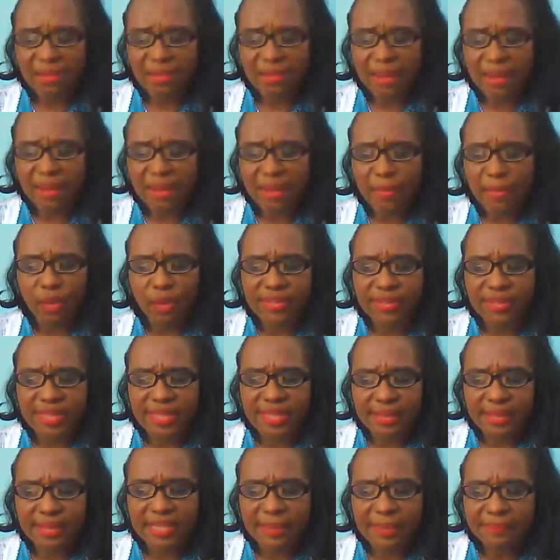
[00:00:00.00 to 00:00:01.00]
problem with
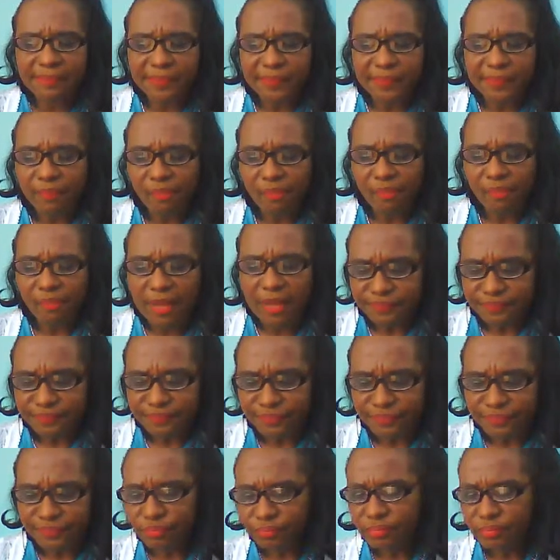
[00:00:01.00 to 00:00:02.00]
our system.
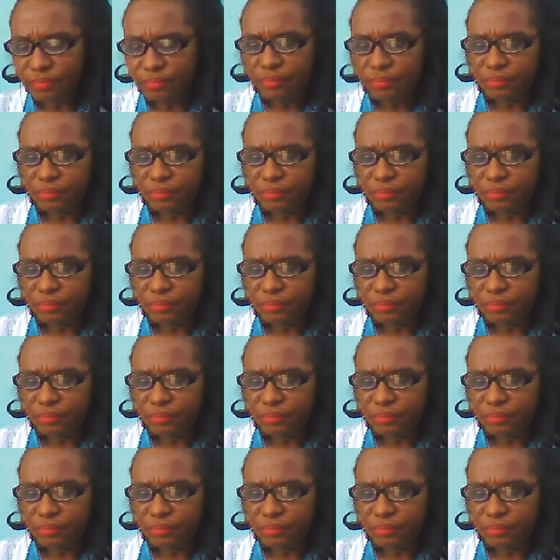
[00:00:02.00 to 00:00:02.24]
Huh?